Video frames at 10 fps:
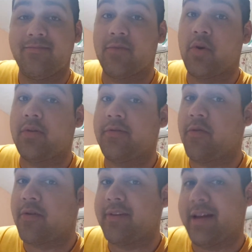going
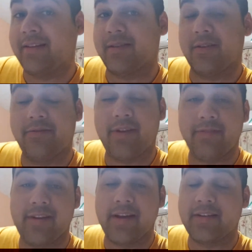4 flights or 5
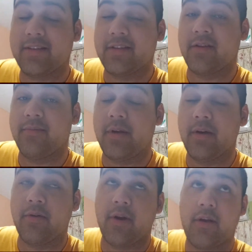flights to come
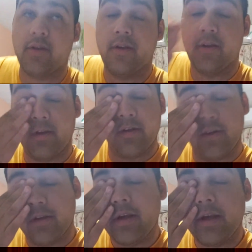down.
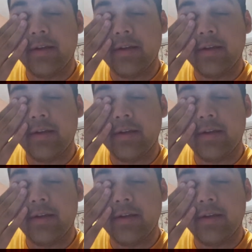Yeah,